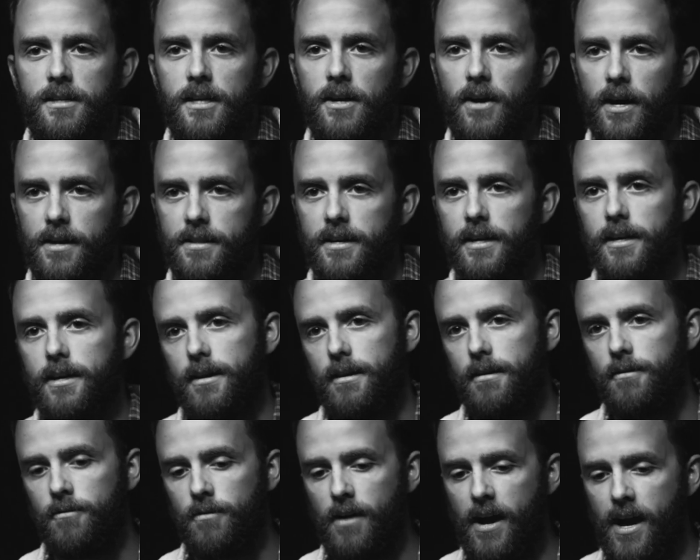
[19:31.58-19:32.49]
I think
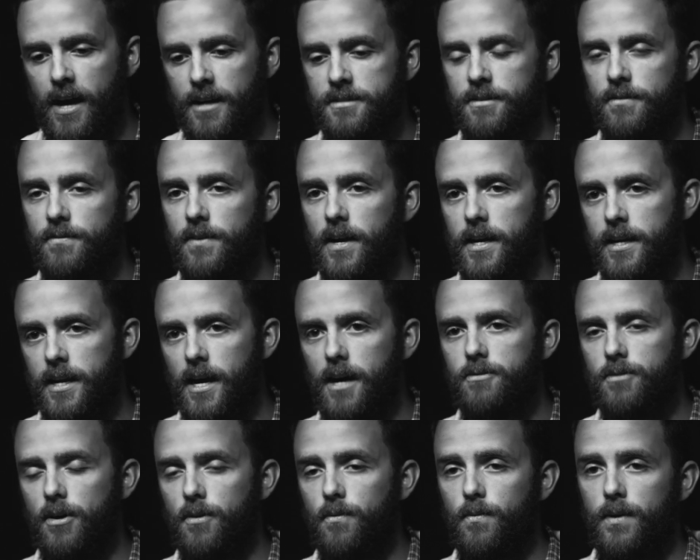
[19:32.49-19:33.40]
as of right
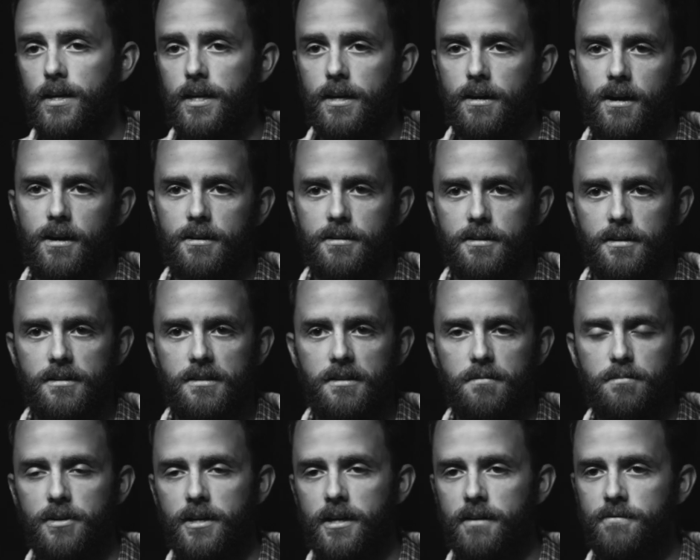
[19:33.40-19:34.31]
now where we are,
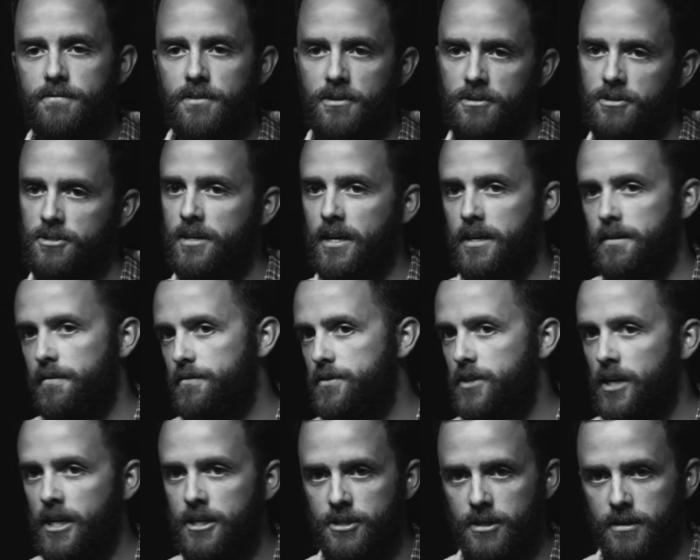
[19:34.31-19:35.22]
the playing field is kind of
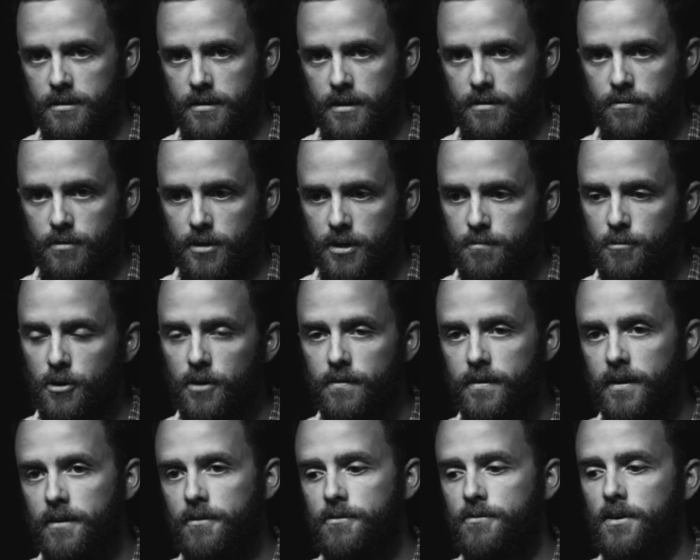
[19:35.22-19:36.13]
changing. Like we're
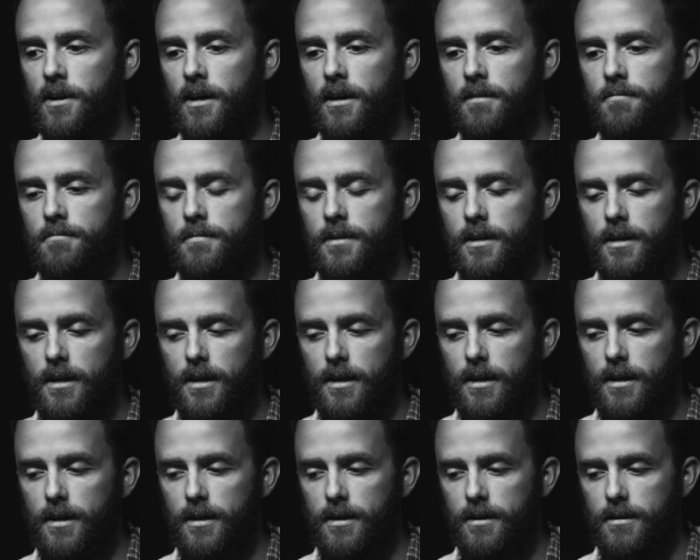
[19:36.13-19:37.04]
moving from
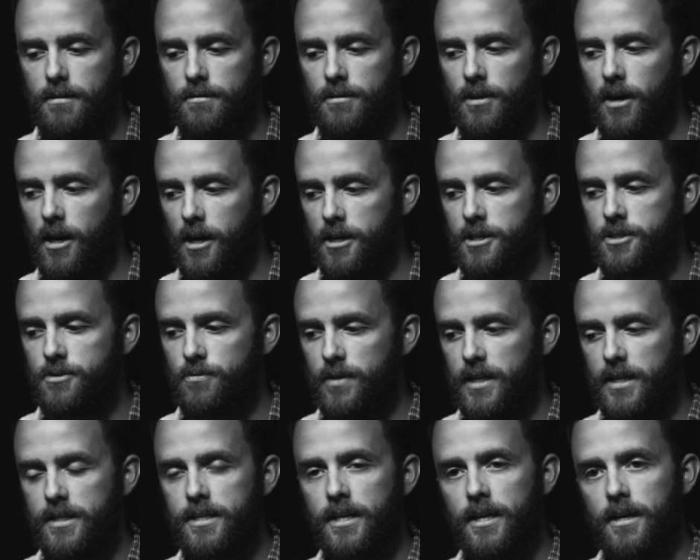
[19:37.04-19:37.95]
large
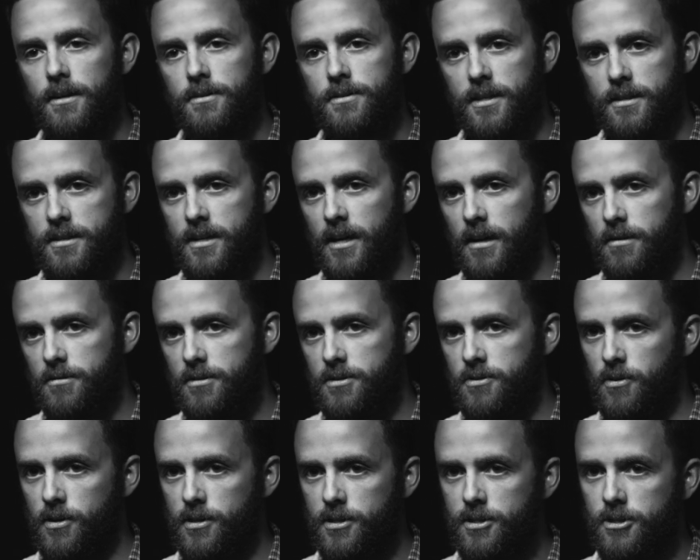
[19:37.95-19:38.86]
retail discount
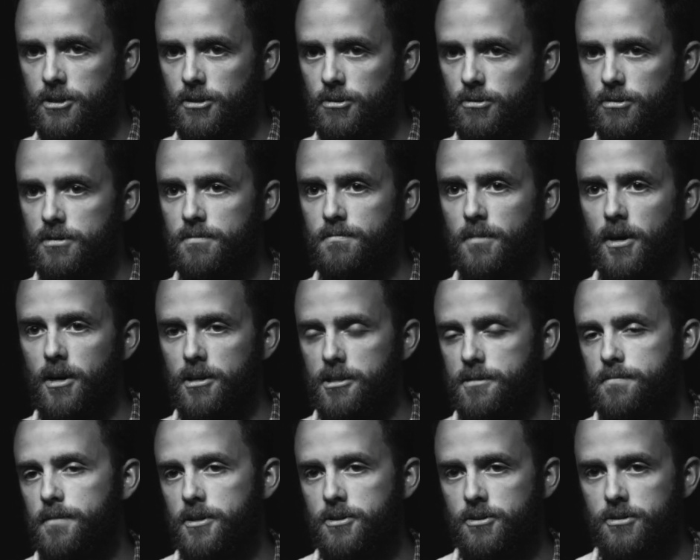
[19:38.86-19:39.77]
stores to small
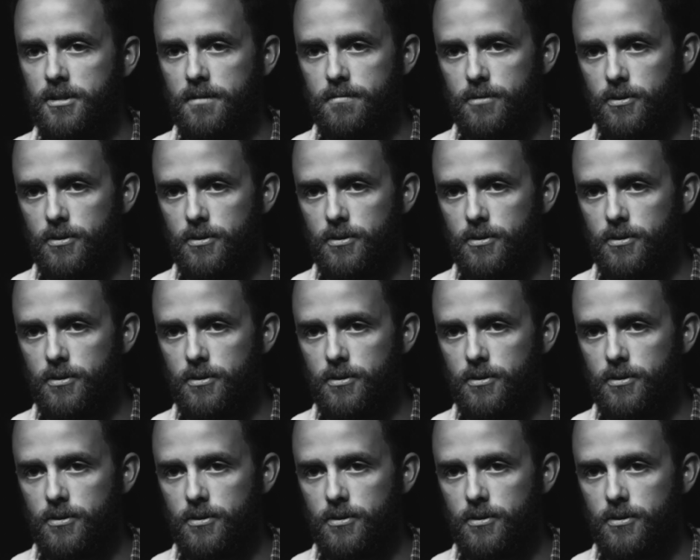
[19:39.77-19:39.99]
specialty